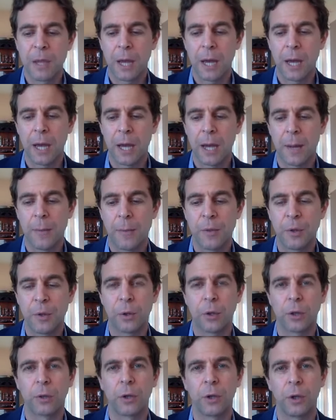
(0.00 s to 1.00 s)
um,
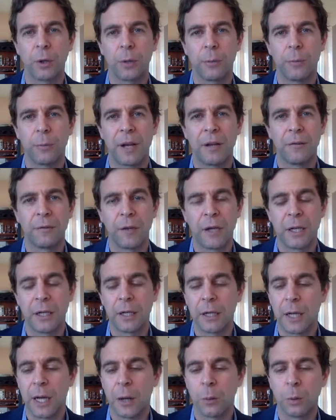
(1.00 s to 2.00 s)
your, your benefit
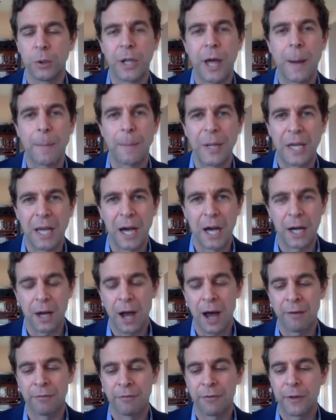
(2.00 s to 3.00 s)
uh, will not be cut
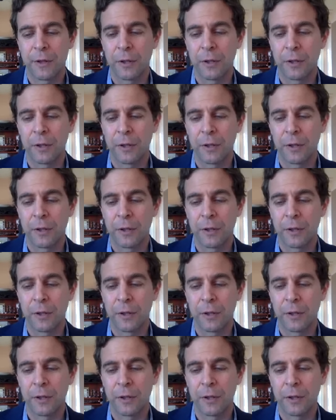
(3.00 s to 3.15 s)
off.